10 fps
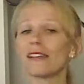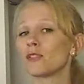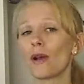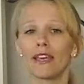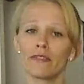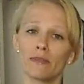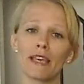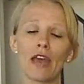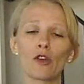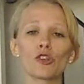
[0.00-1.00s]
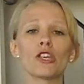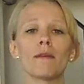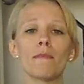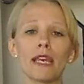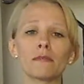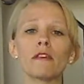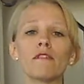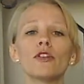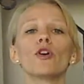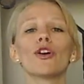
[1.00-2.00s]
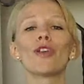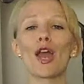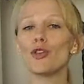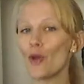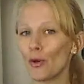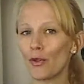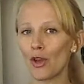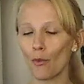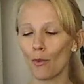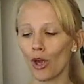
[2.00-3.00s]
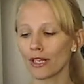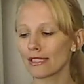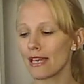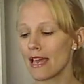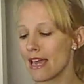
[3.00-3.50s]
It's what gives me energy and makes me feel good. I know that it works.